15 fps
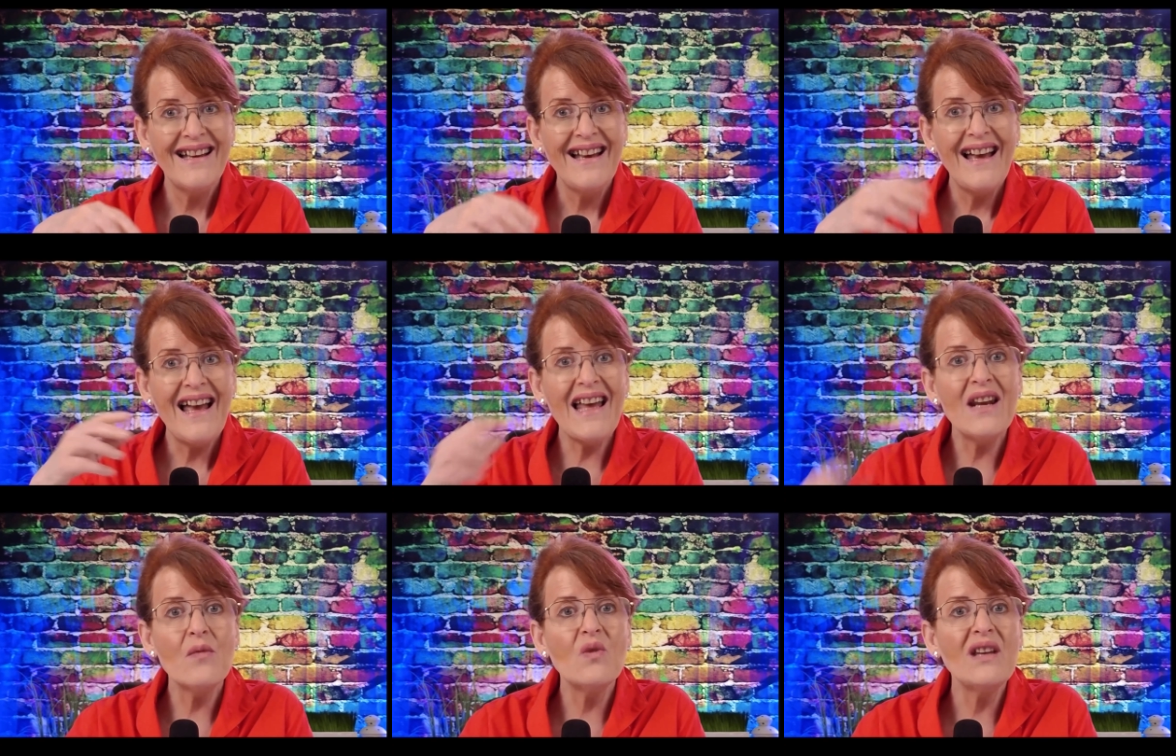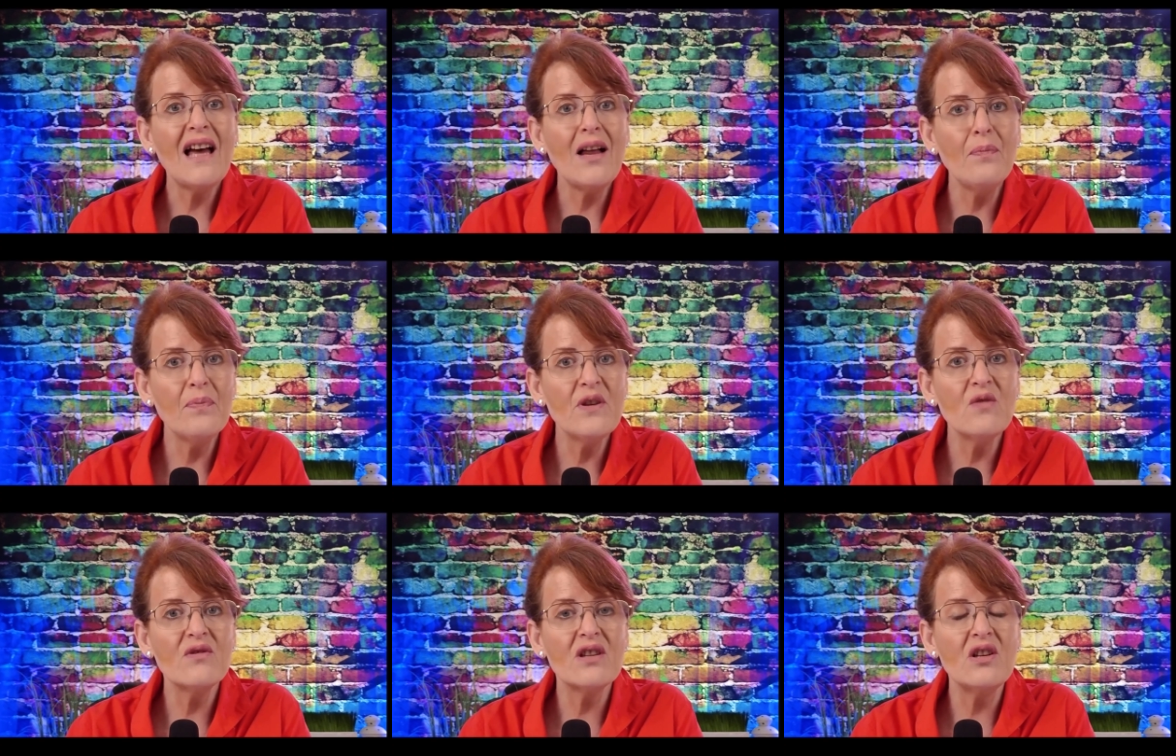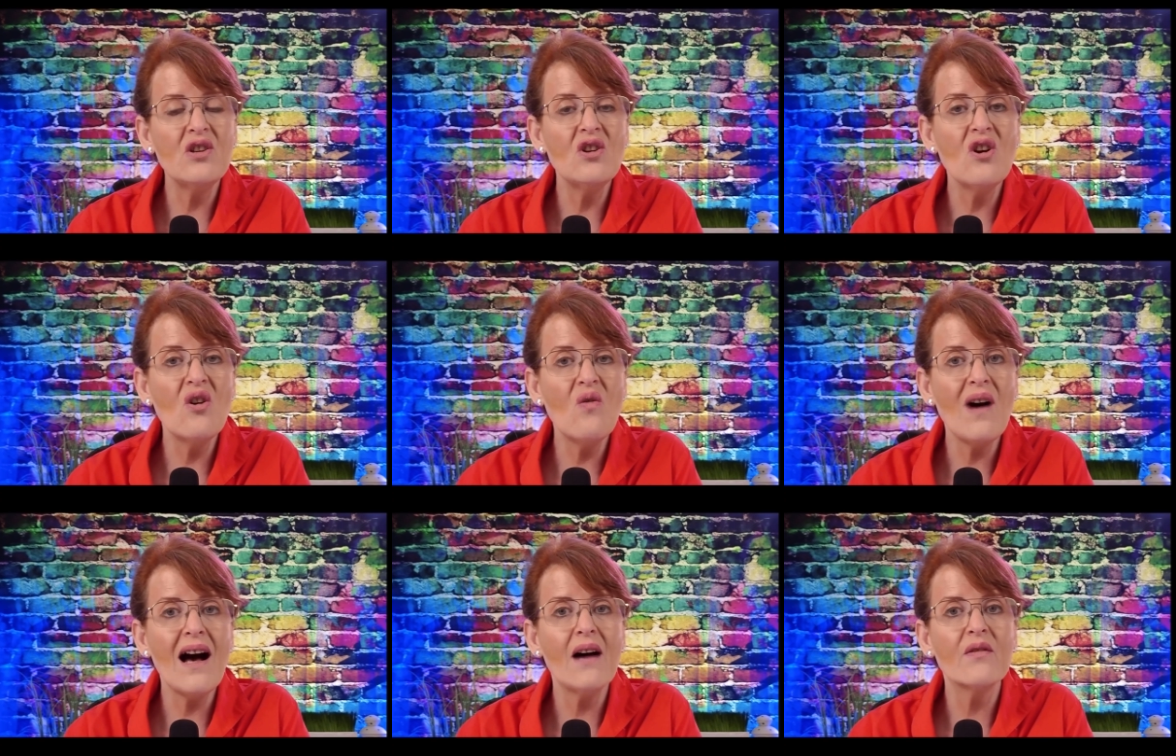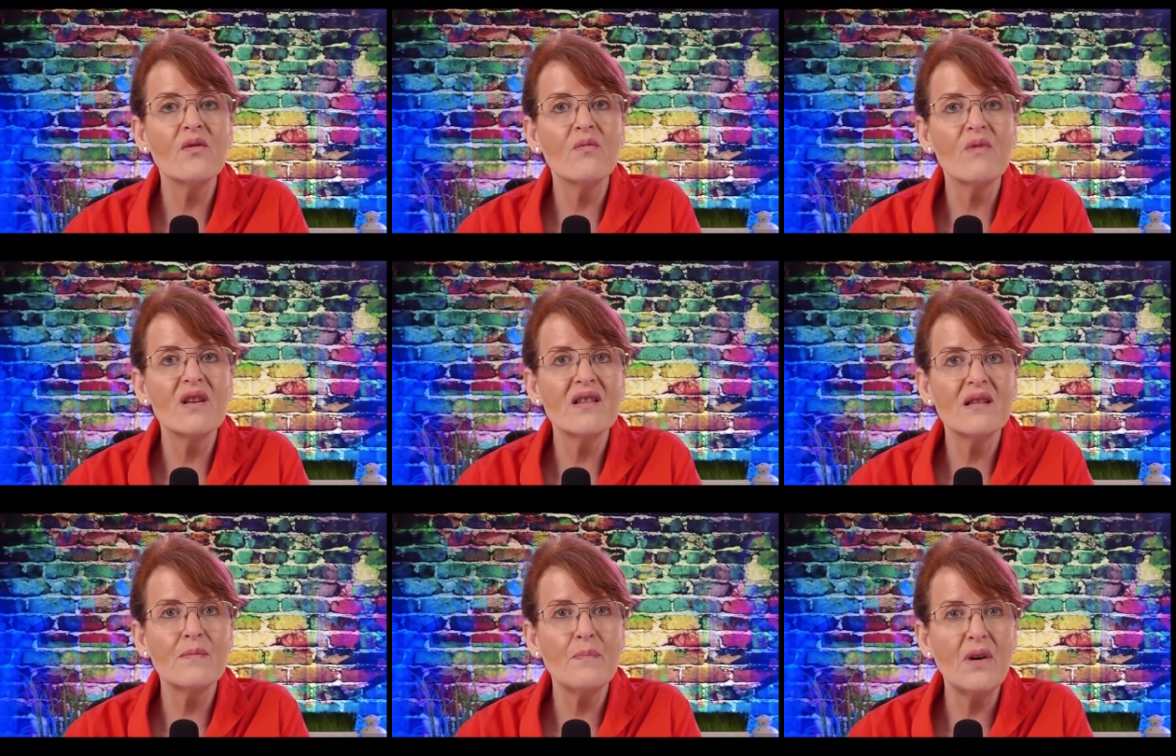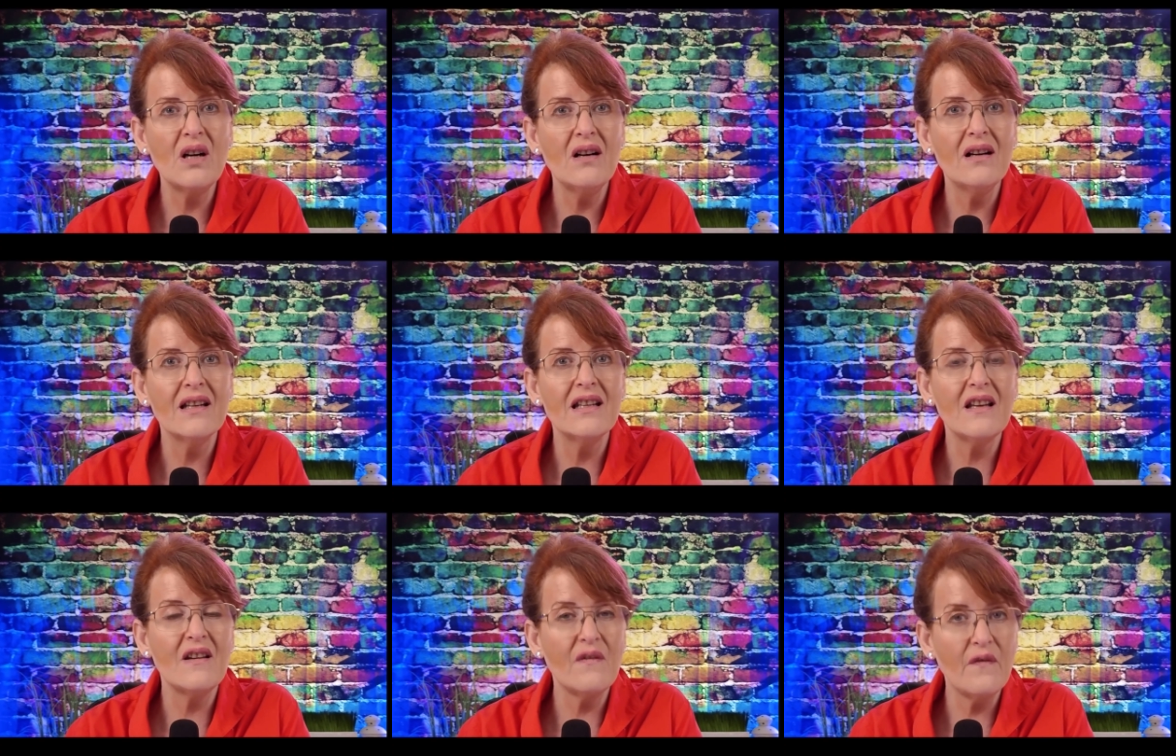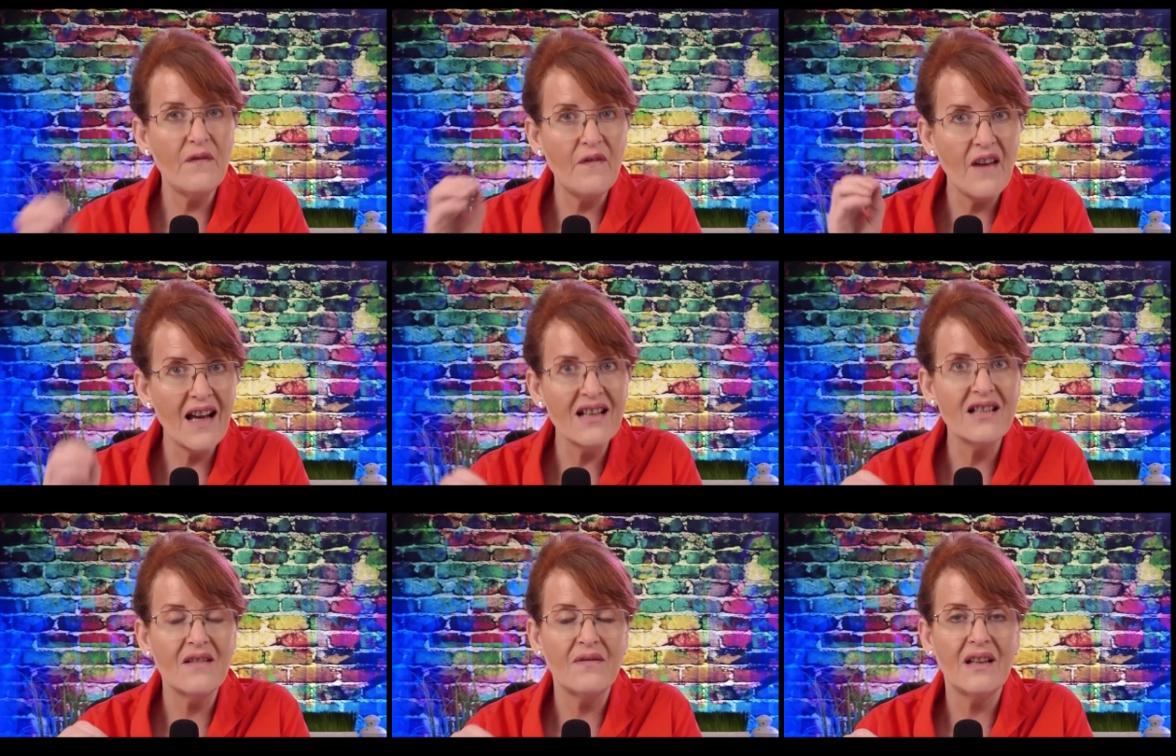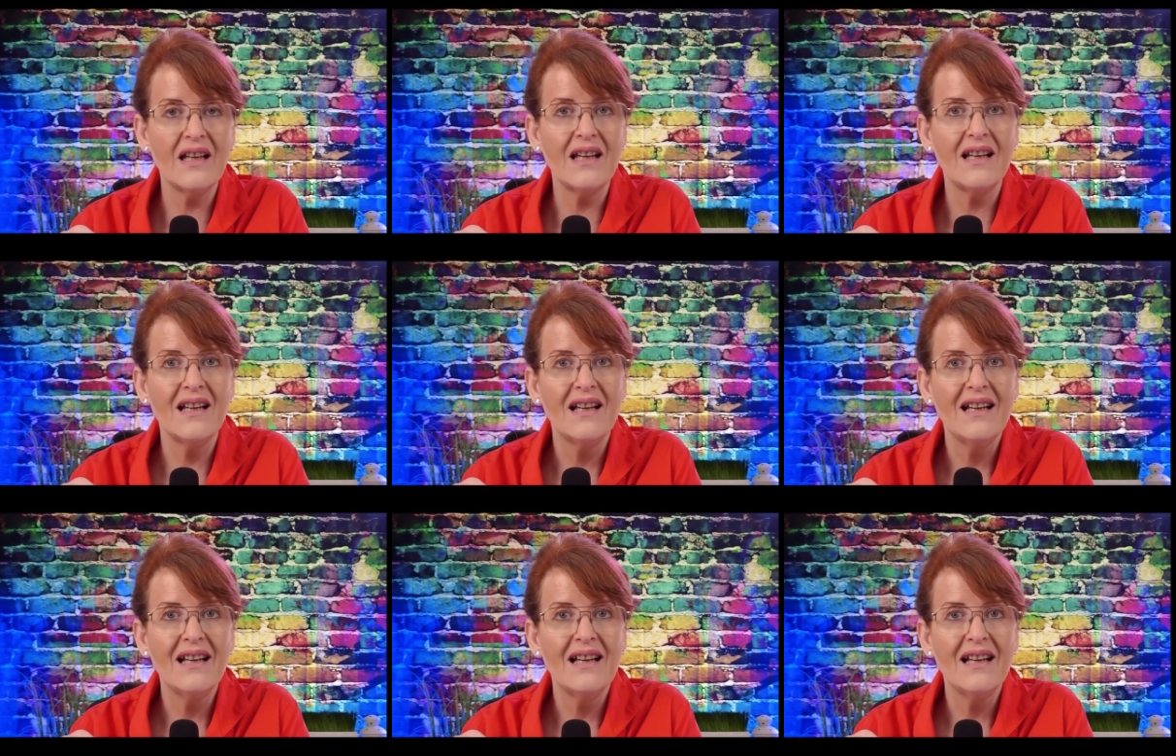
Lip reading: And it will help you to know how to respond effectively.